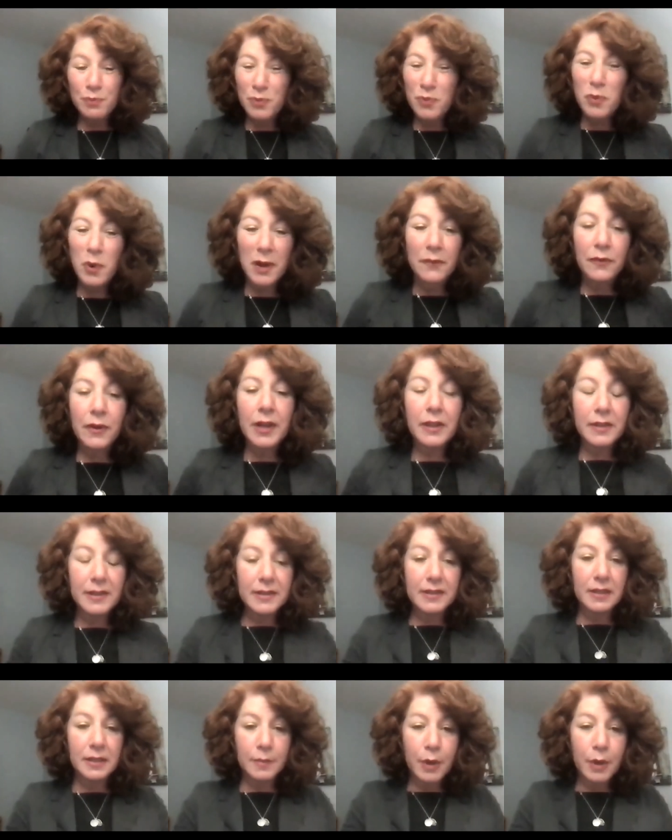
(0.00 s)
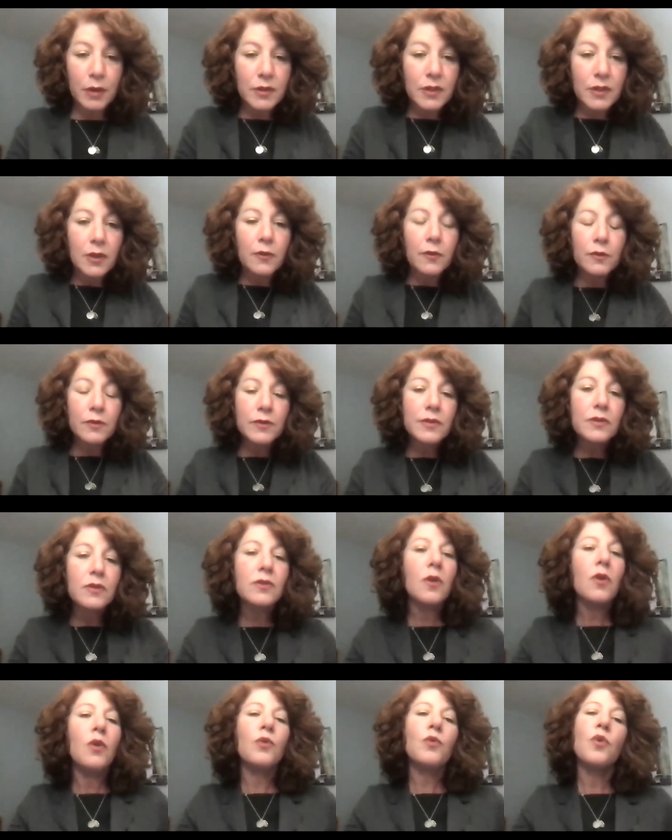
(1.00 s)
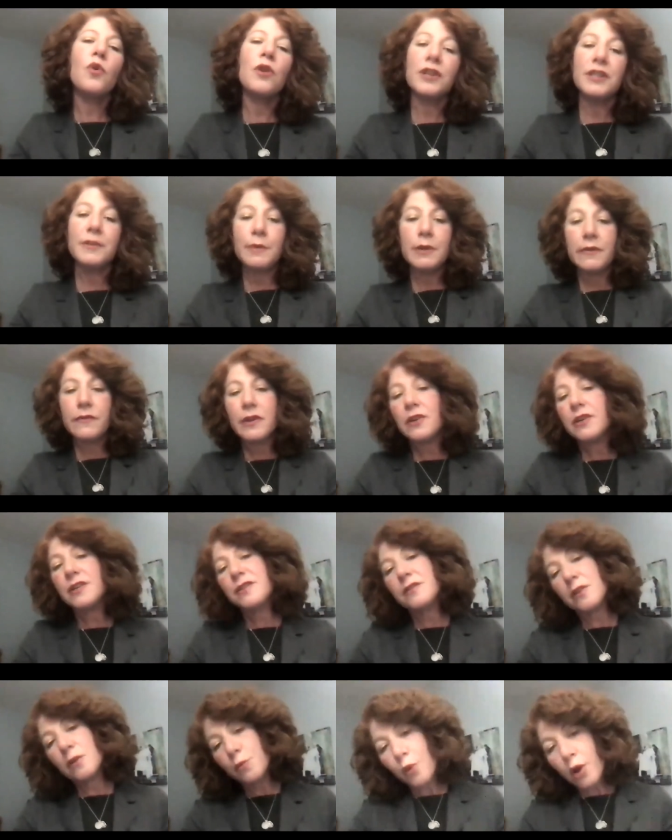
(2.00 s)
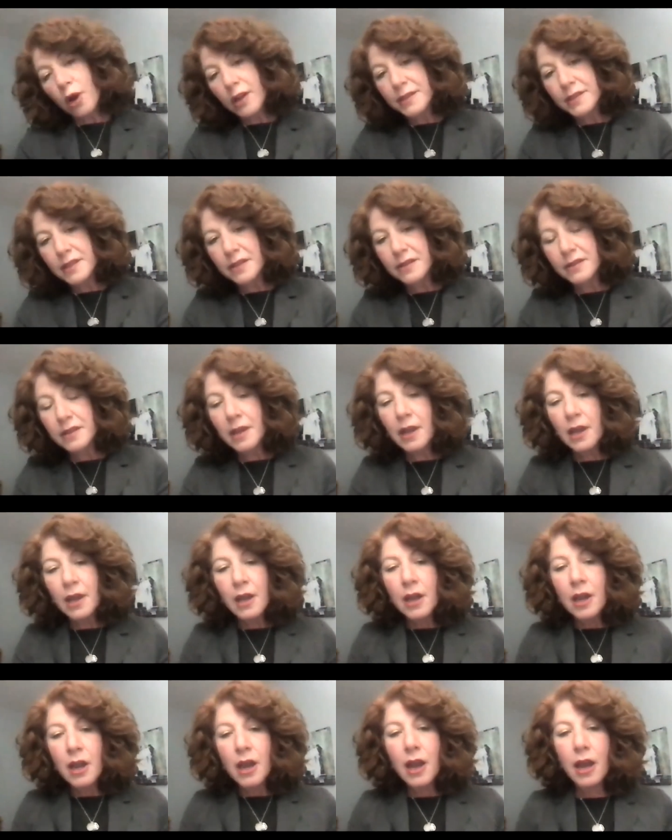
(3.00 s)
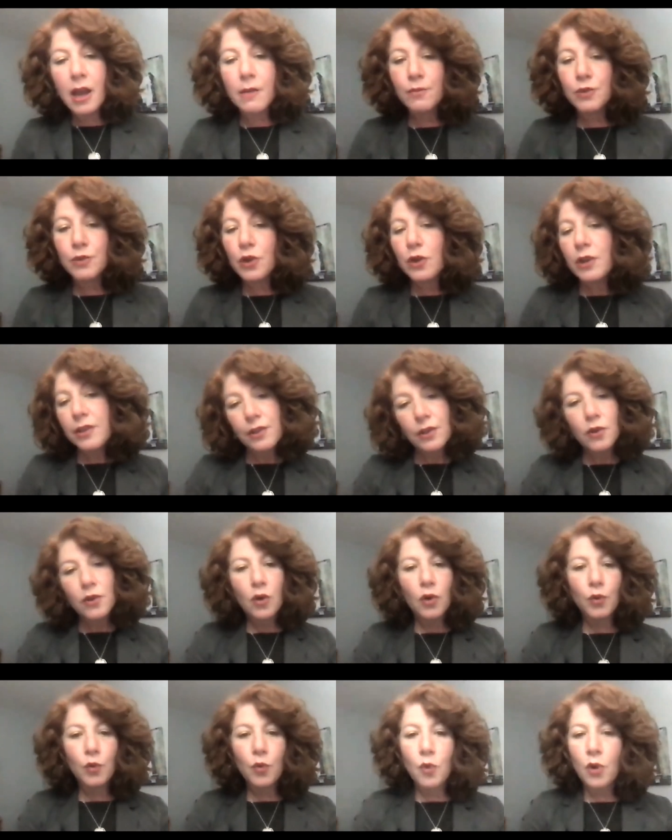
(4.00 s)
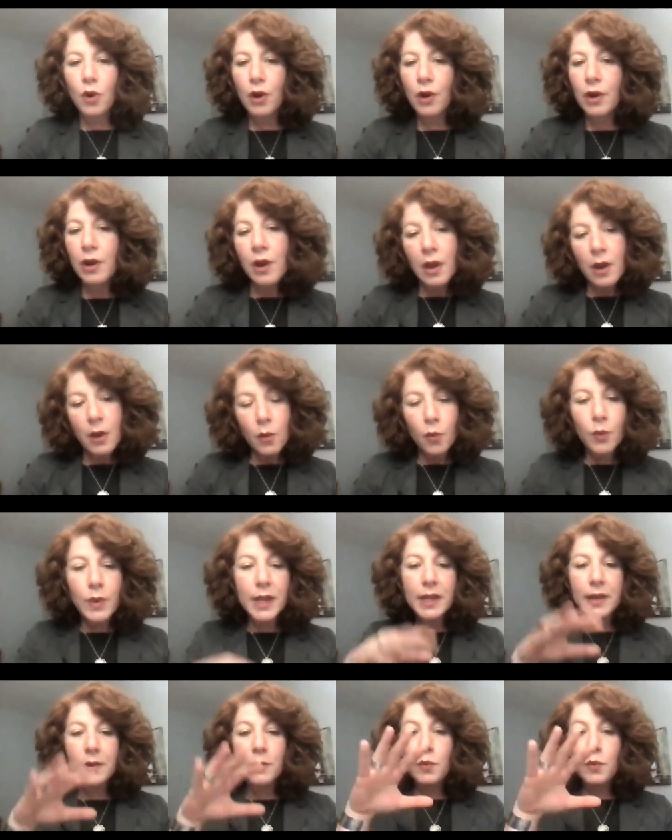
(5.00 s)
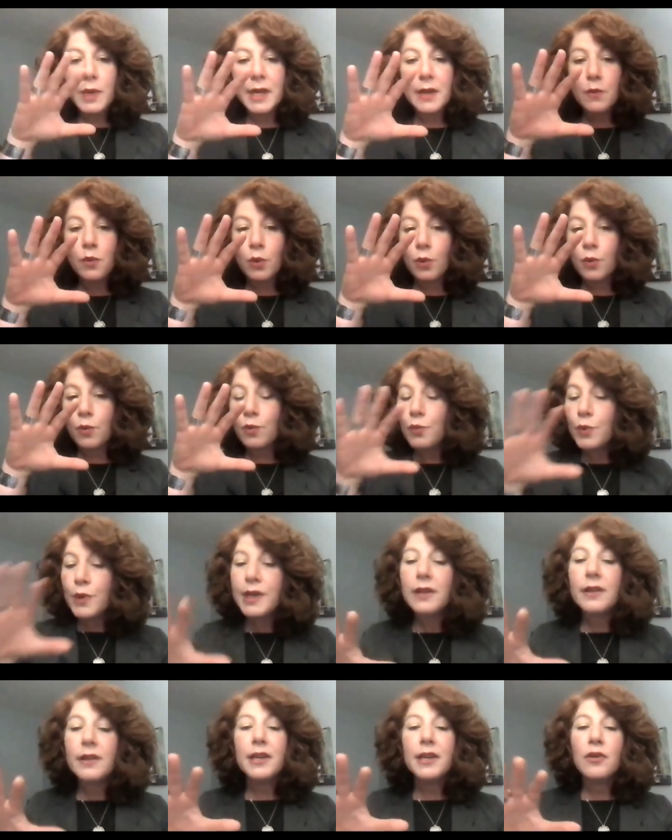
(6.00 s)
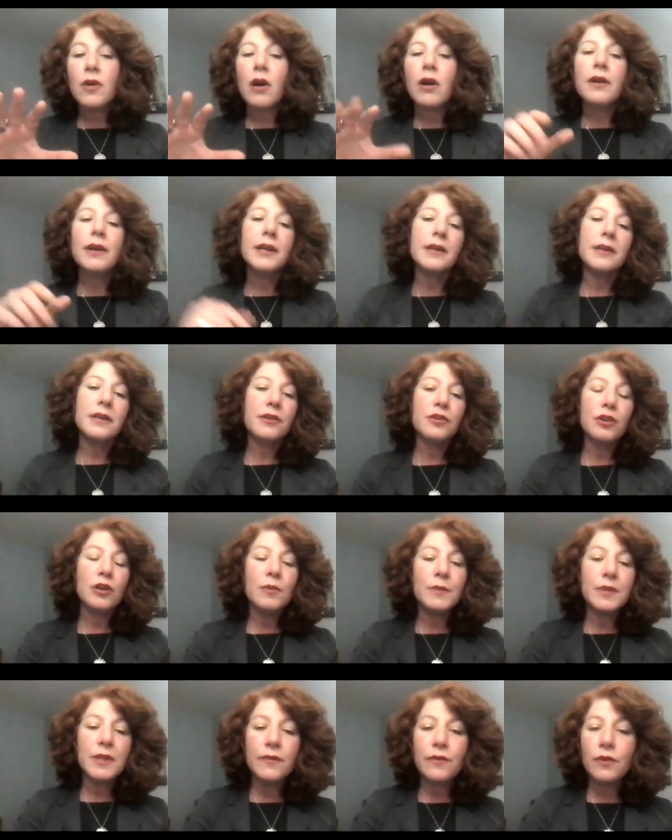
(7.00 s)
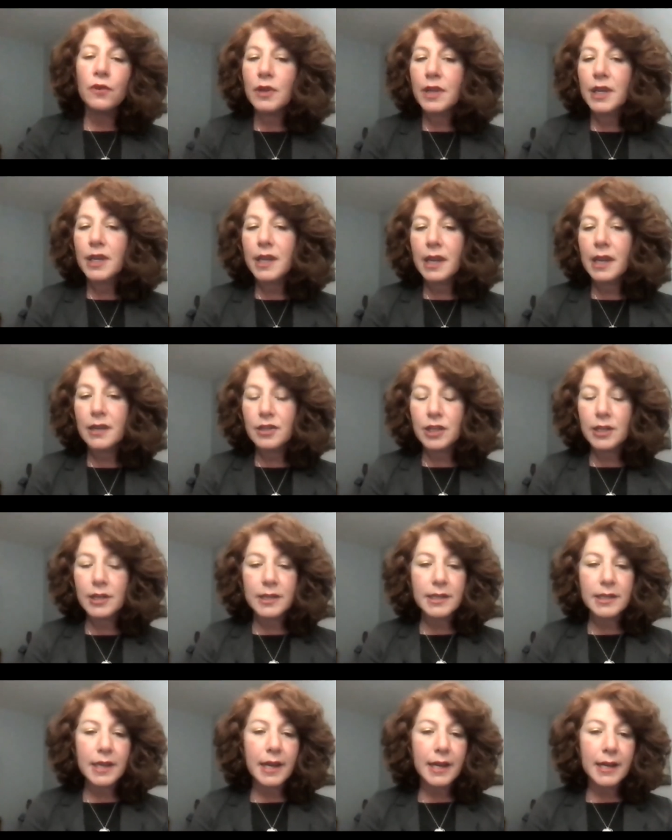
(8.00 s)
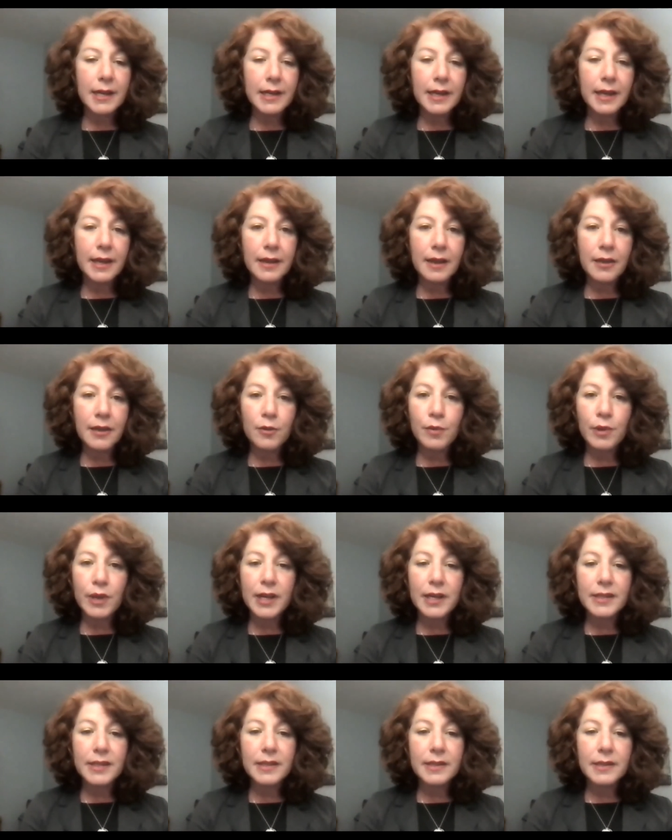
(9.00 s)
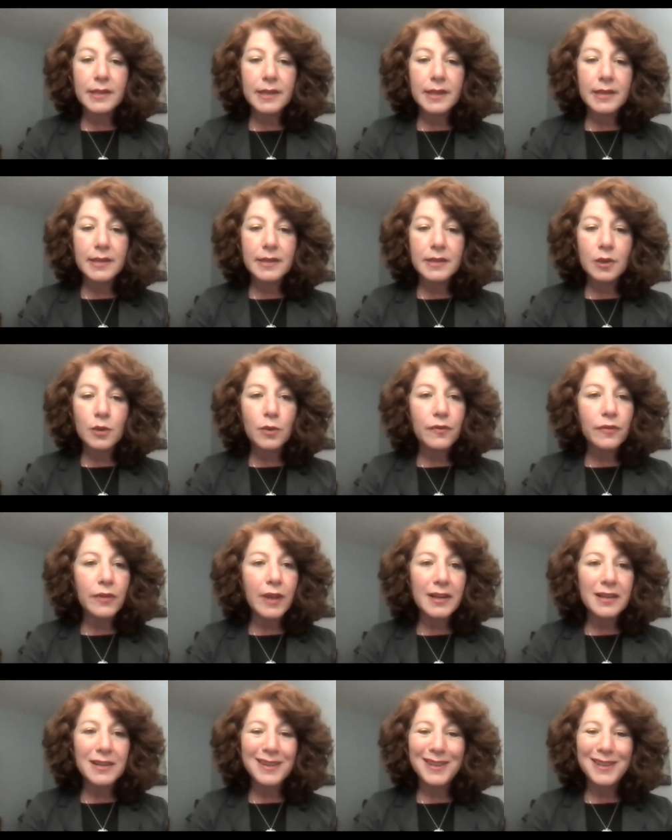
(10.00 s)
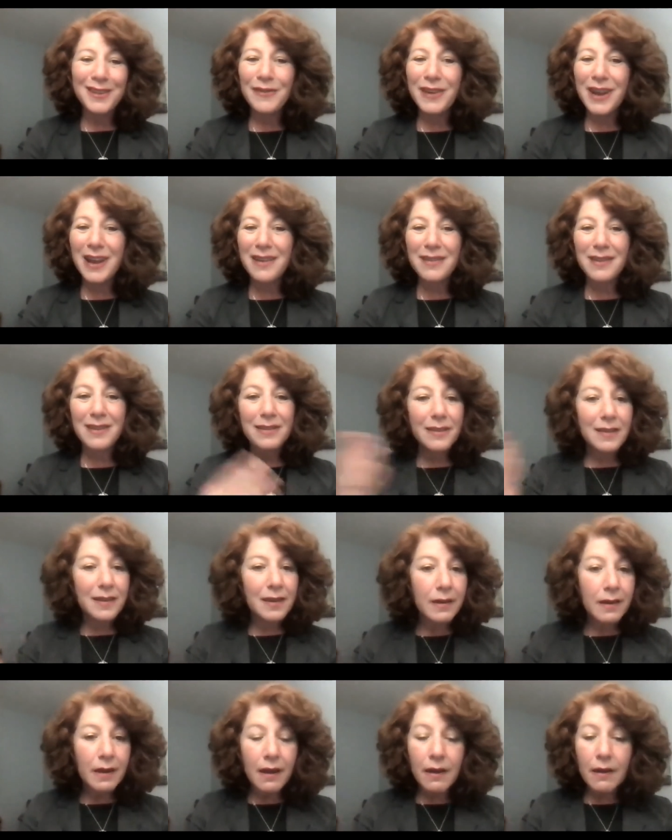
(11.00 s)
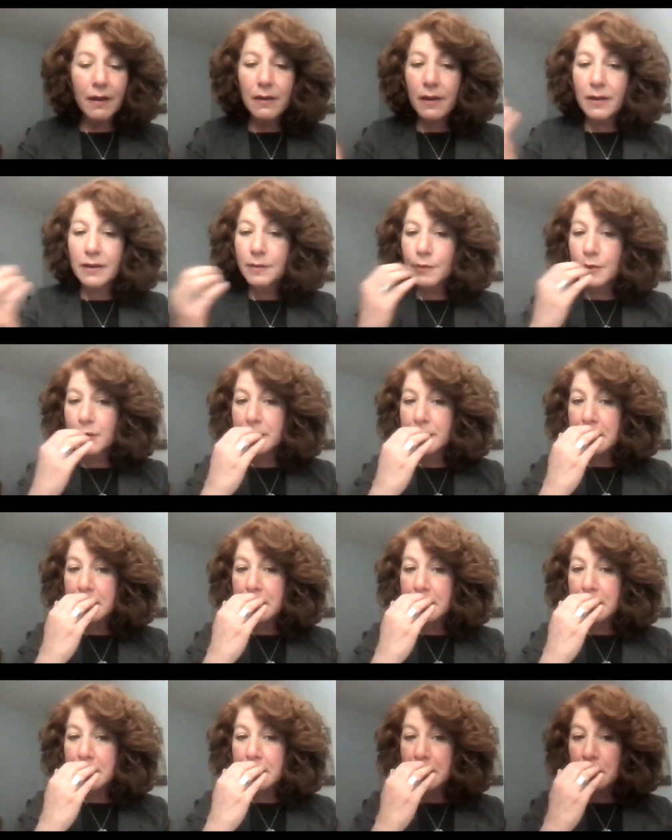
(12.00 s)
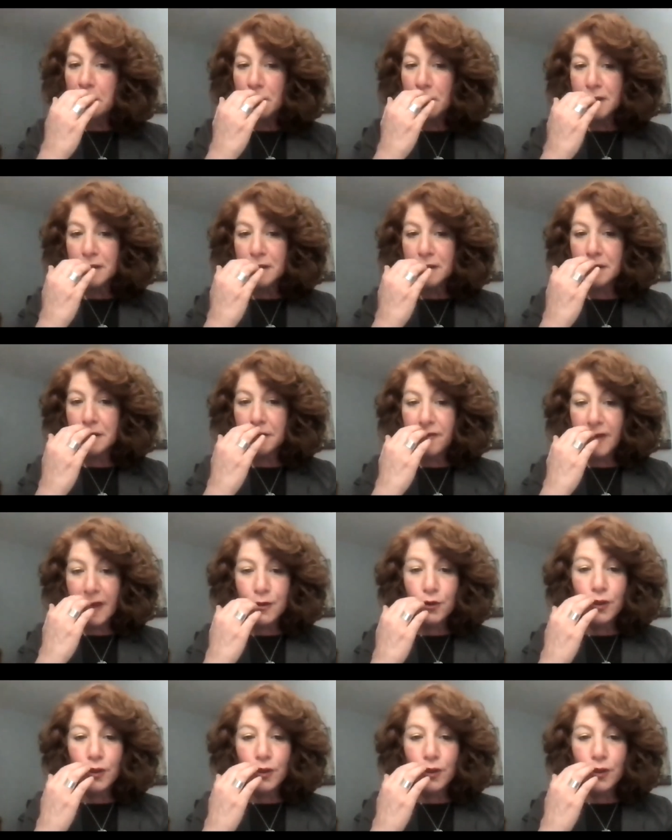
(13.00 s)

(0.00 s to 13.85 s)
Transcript: quite frankly, since post Cold War, it's been a very slow process. Um, during the Cold War, we we were really guarded in terms of looking at genocide and other places, and that's still reflected in the fact that the Holocaust Museum, which is a federally